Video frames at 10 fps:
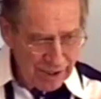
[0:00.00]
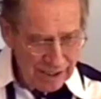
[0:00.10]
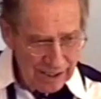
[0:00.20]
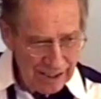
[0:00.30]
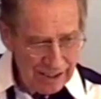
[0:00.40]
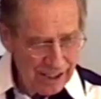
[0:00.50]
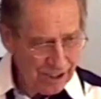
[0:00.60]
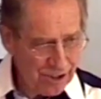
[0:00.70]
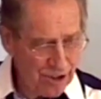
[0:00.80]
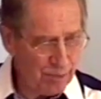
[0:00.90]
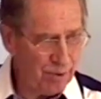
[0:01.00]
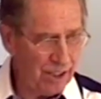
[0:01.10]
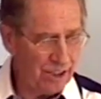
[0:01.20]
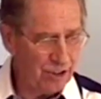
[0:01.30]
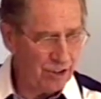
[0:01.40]
that takes the
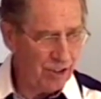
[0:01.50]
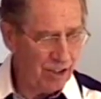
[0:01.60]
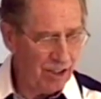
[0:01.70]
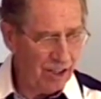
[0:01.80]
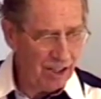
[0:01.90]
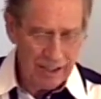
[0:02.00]
place of the law